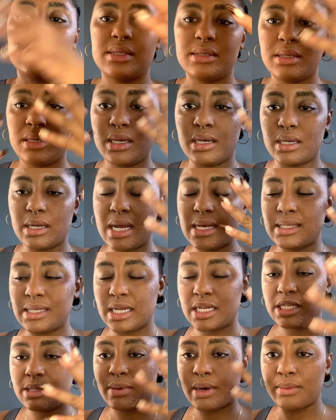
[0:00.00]
yeah, not
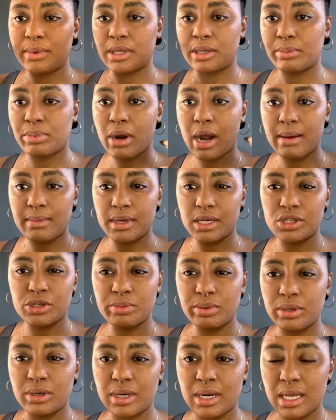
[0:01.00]
setting spray, but the primer that you
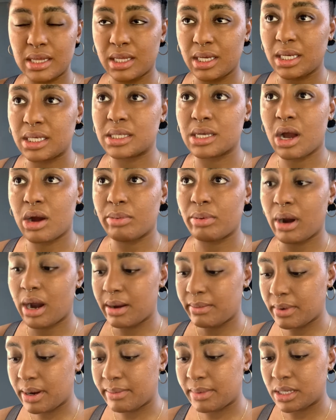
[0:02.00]
put on, I think it's called
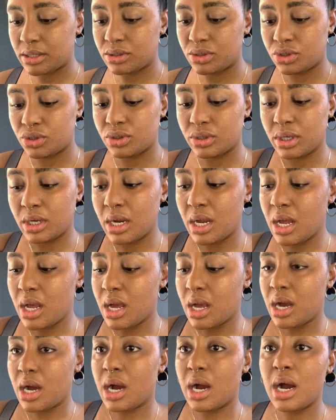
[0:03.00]
primer. I'm not too sure.
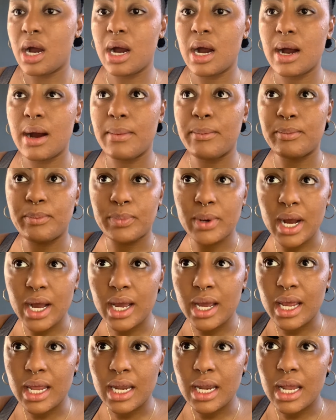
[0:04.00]

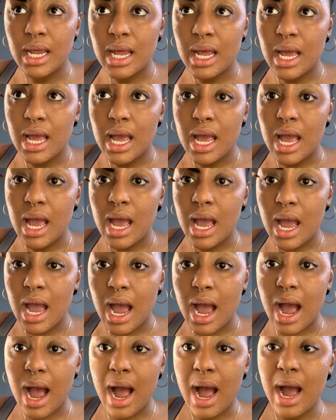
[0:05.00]
But
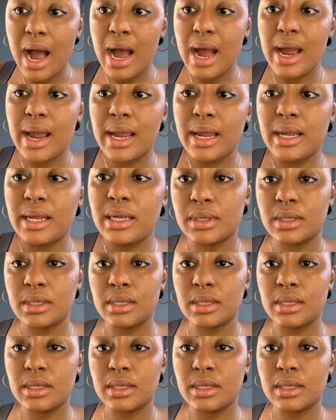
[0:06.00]
I